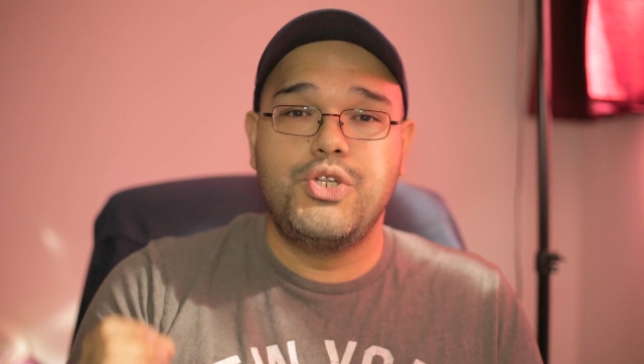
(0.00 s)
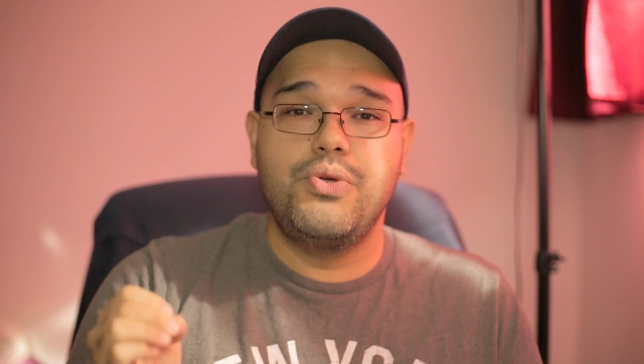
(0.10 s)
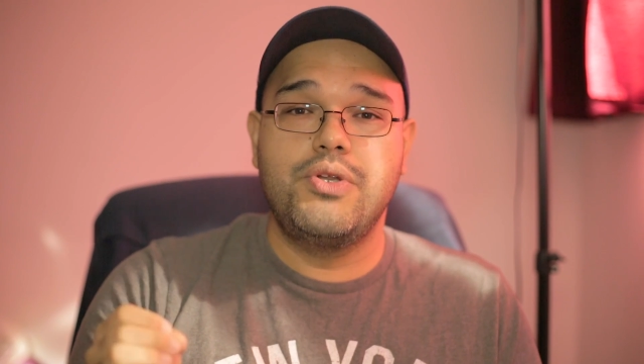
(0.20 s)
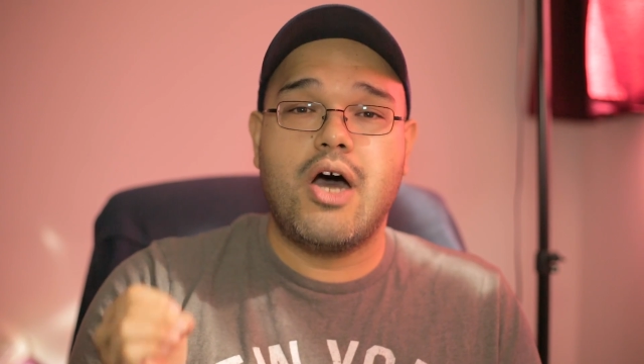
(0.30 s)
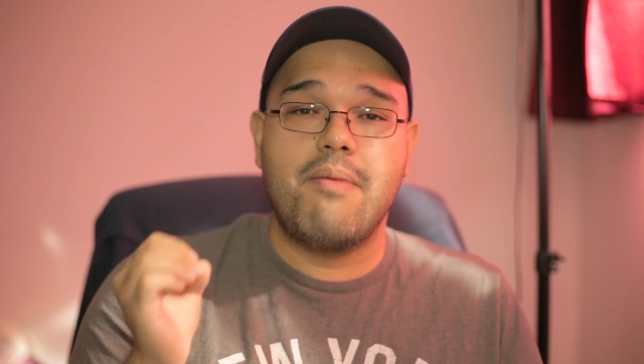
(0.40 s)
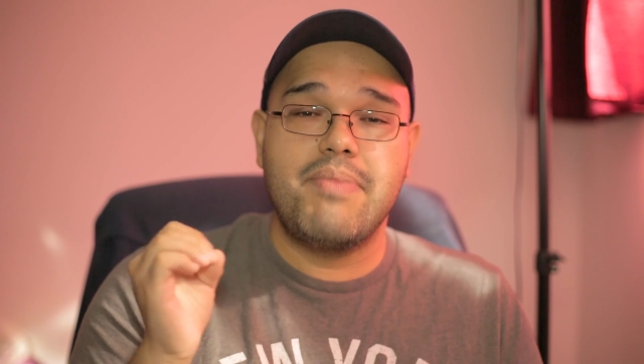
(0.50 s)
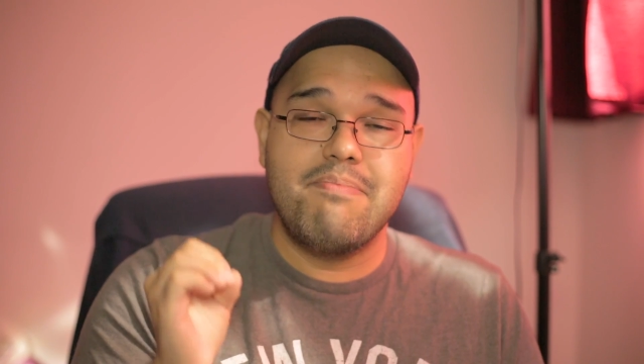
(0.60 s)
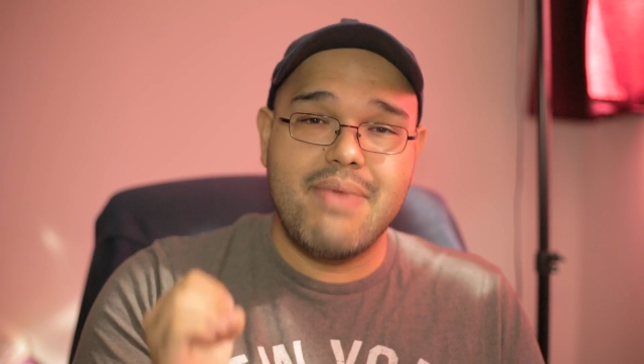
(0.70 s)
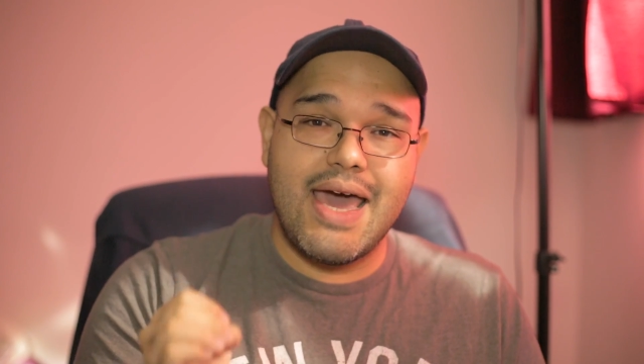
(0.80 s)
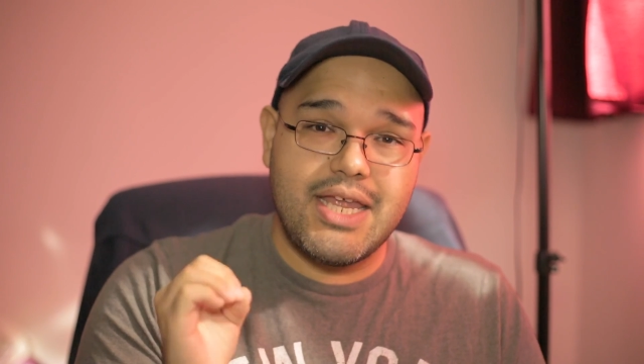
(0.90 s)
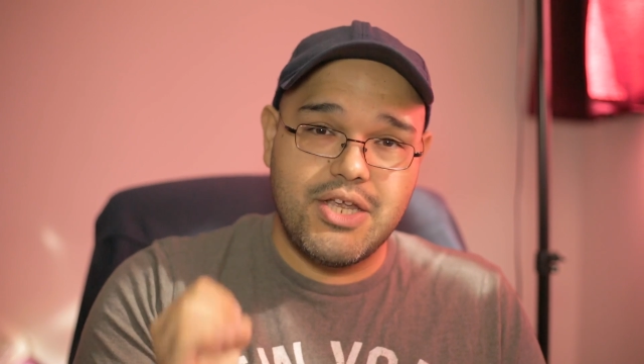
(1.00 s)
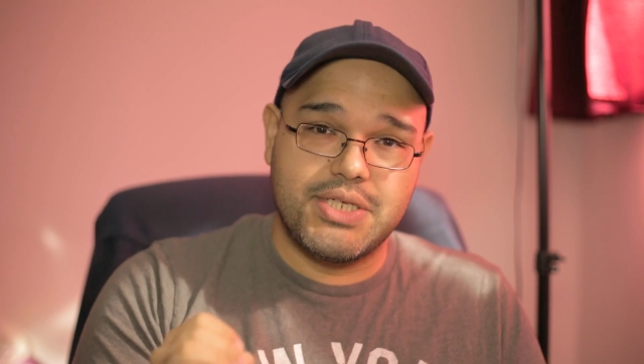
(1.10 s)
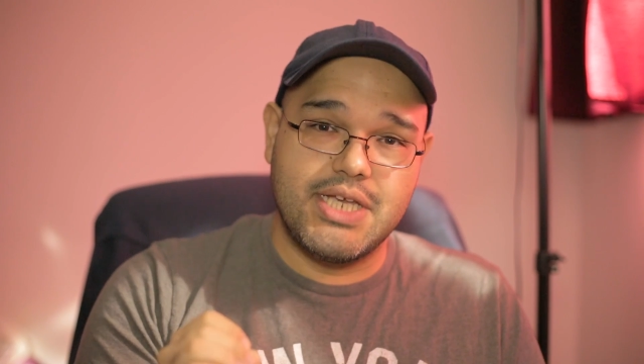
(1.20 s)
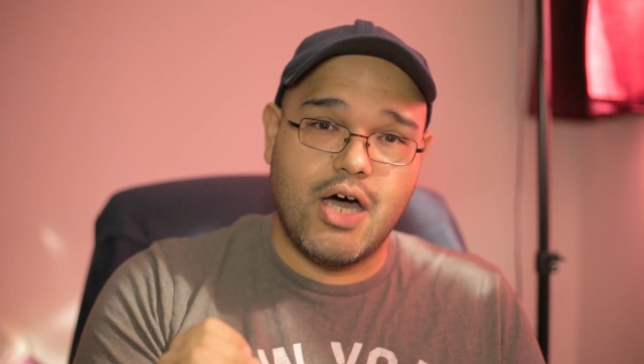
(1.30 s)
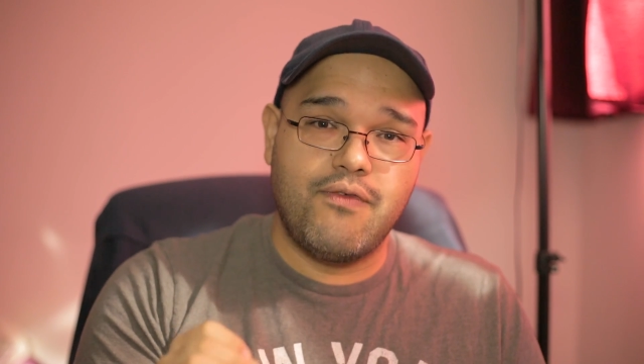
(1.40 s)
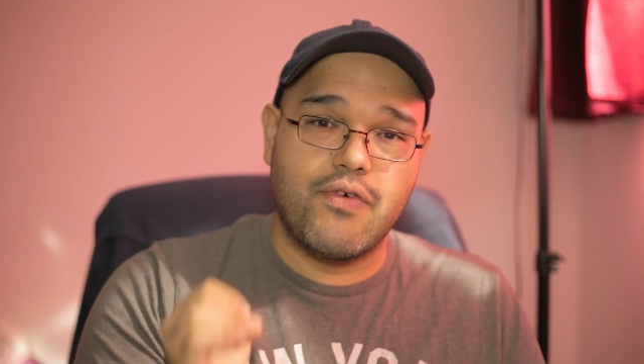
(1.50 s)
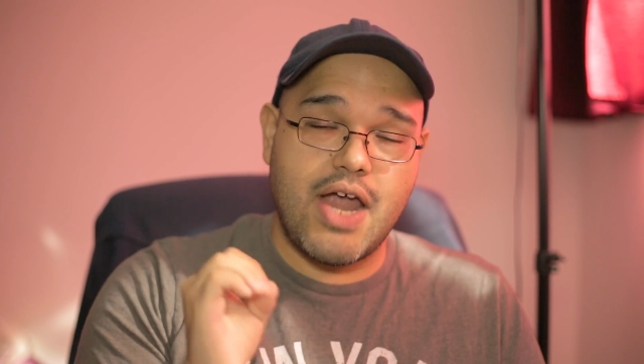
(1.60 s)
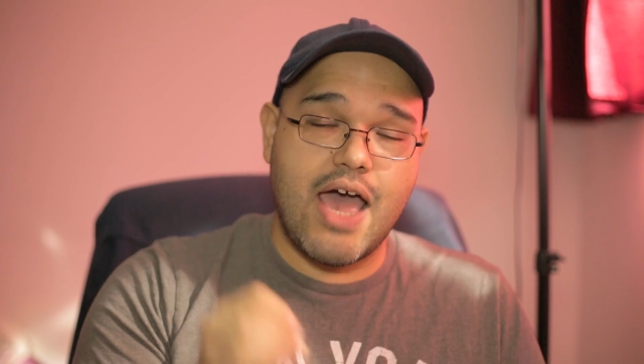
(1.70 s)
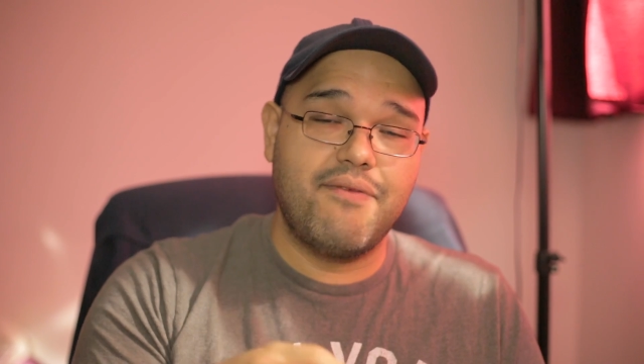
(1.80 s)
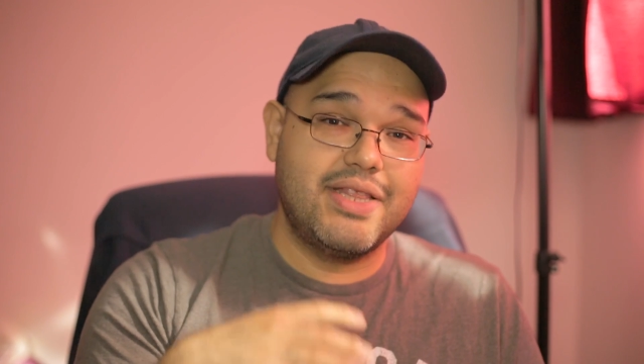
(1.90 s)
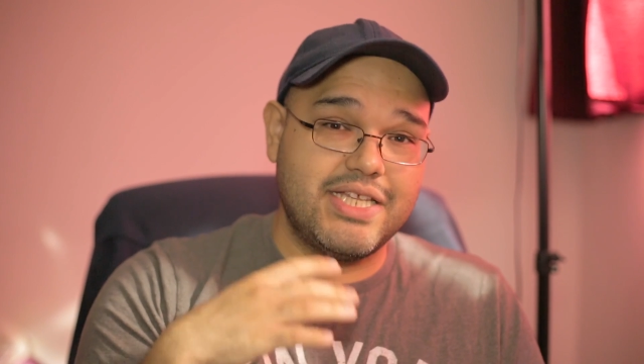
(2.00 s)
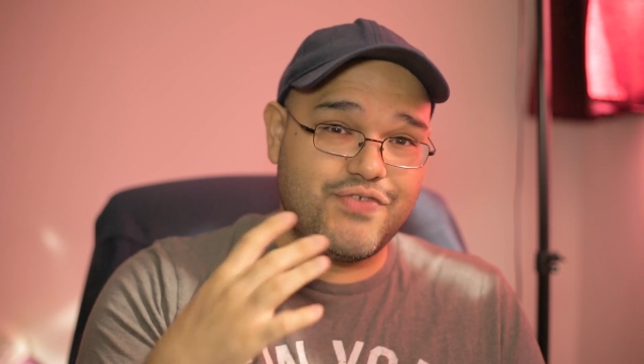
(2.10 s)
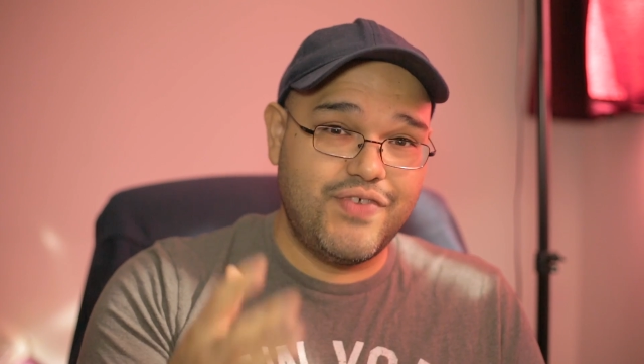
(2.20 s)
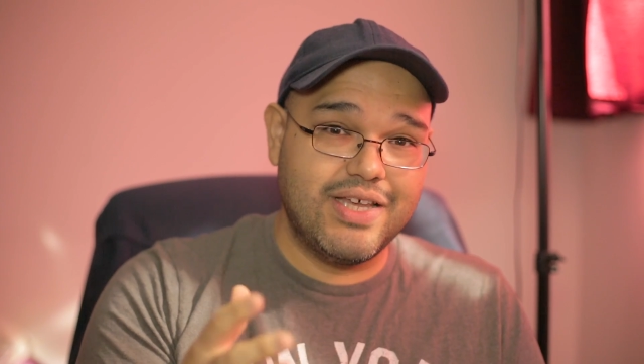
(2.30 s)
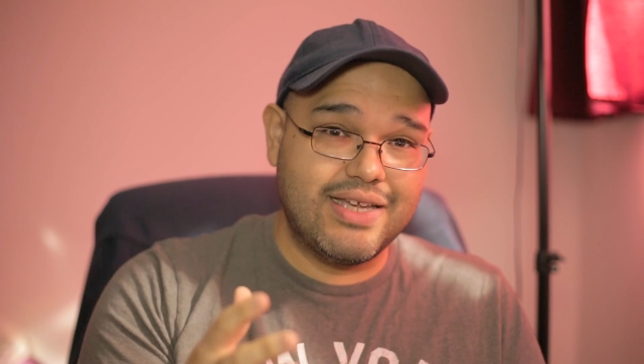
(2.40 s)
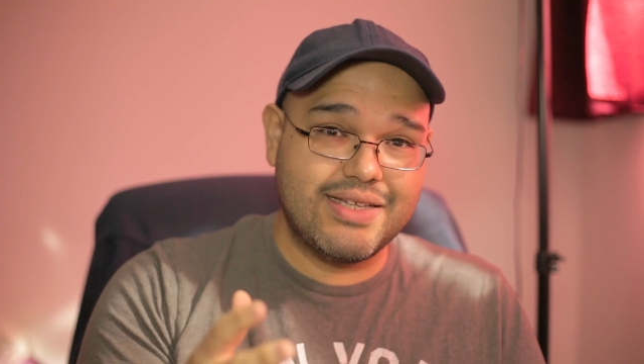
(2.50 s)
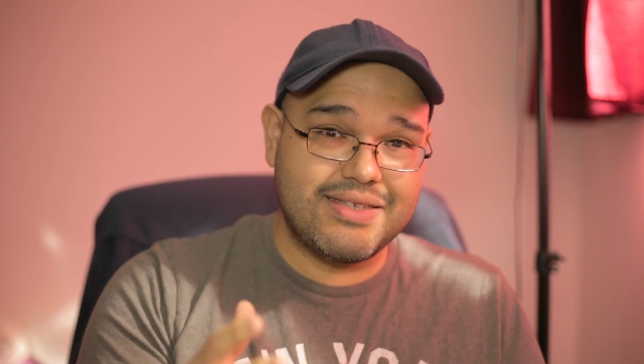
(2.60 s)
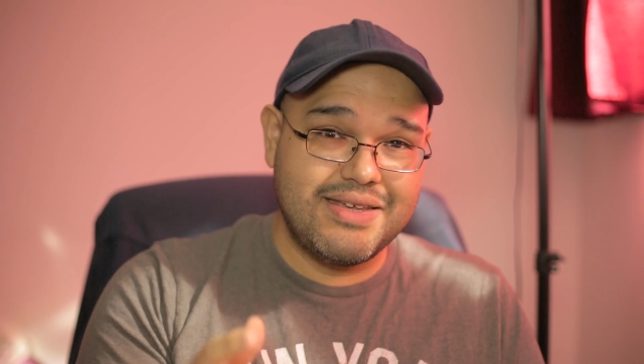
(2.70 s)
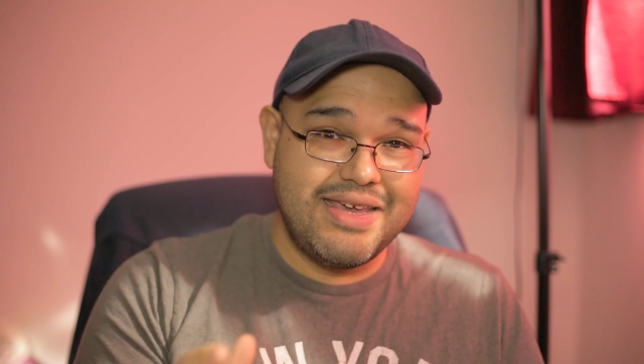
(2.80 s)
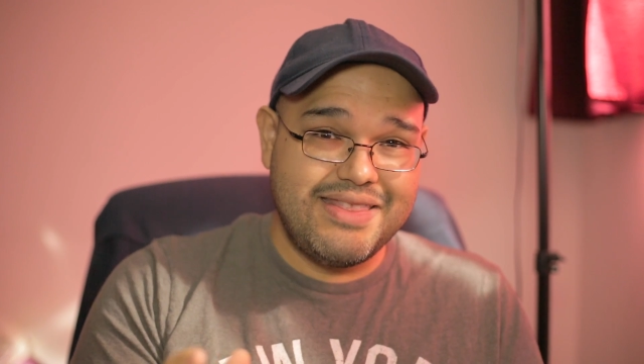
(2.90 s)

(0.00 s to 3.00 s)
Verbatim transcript: Do not be mad at yourself for having these feelings.